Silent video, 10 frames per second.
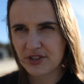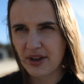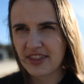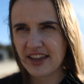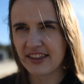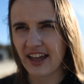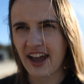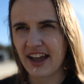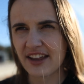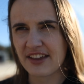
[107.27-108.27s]
So I think
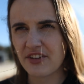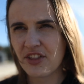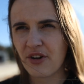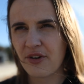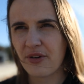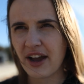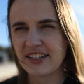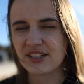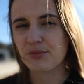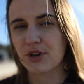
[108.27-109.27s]
that even though
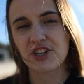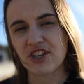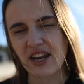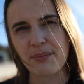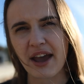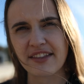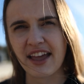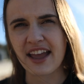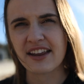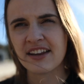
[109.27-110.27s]
I didn't appreciate it back
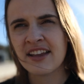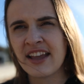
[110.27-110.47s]
then,